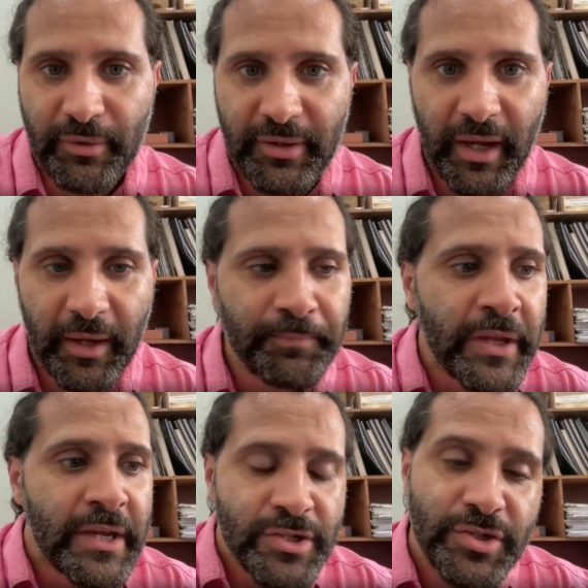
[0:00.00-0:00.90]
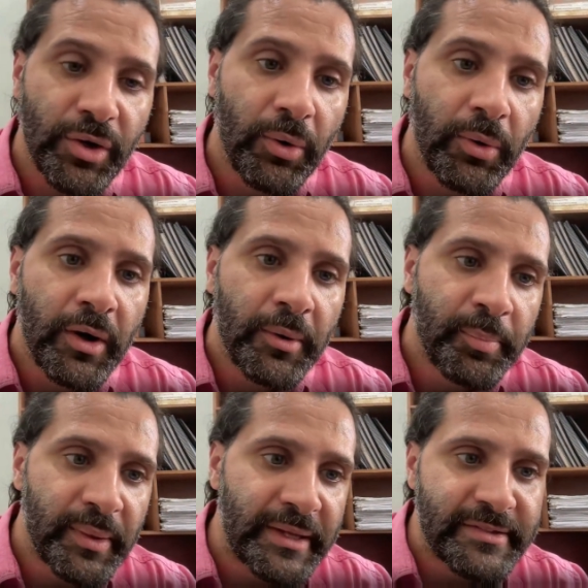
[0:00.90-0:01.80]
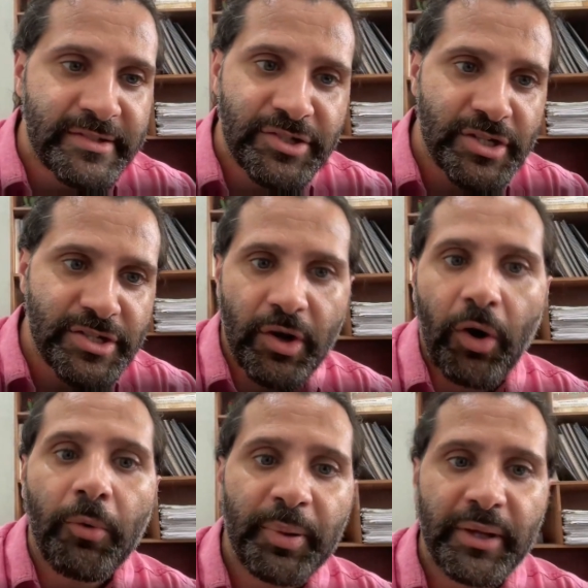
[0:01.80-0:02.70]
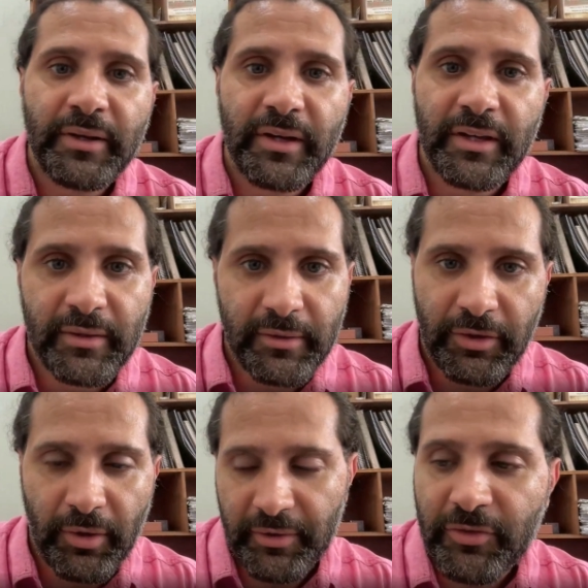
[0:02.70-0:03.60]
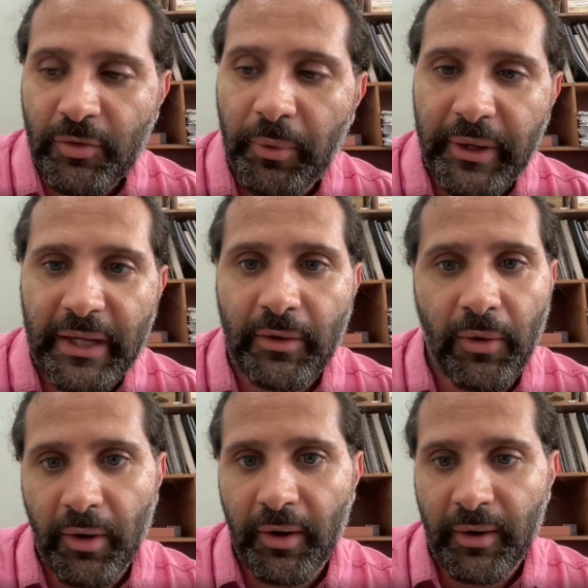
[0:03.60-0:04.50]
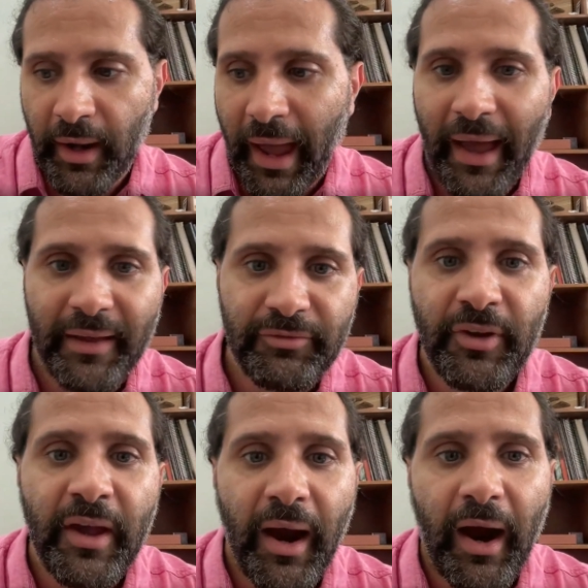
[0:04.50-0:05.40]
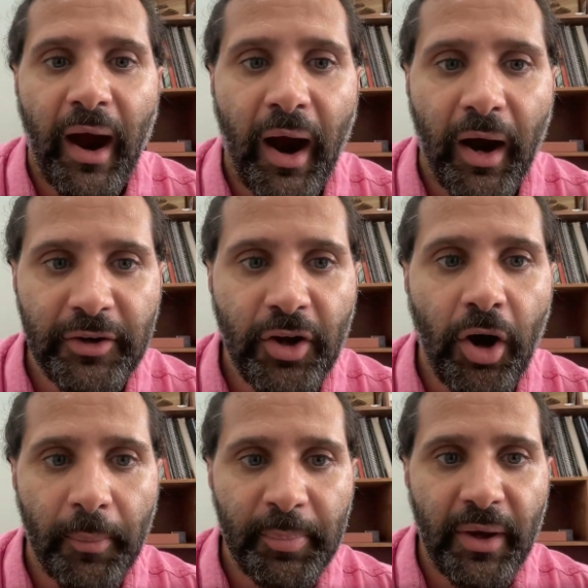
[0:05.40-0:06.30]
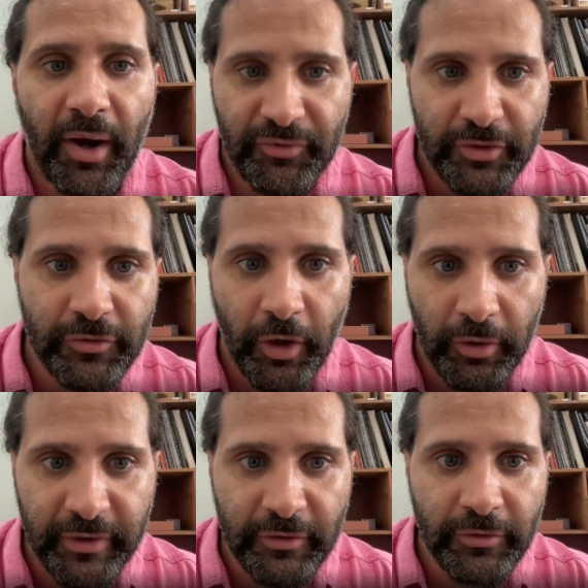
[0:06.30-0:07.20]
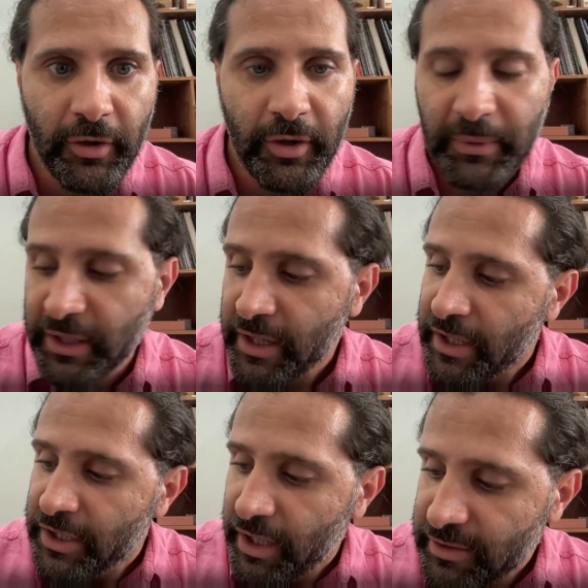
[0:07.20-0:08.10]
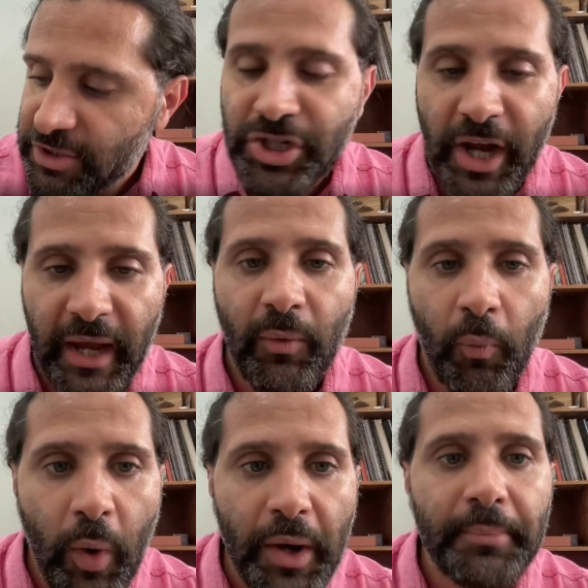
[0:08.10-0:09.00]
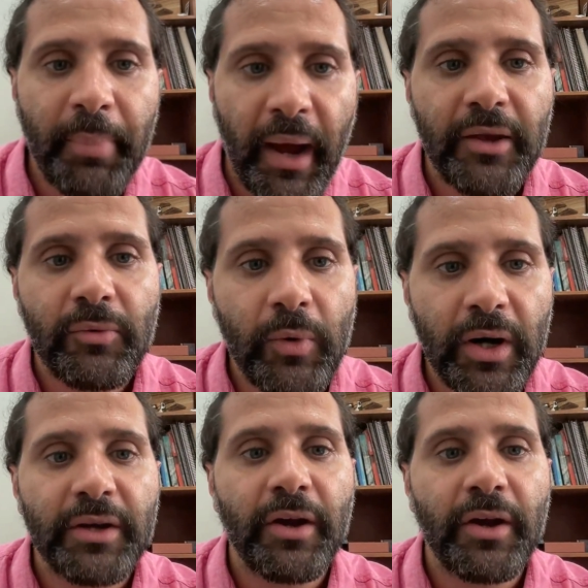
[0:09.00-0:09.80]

Okay, so please just open in your screen or have a hard copy of the soil taxonomy and check one by one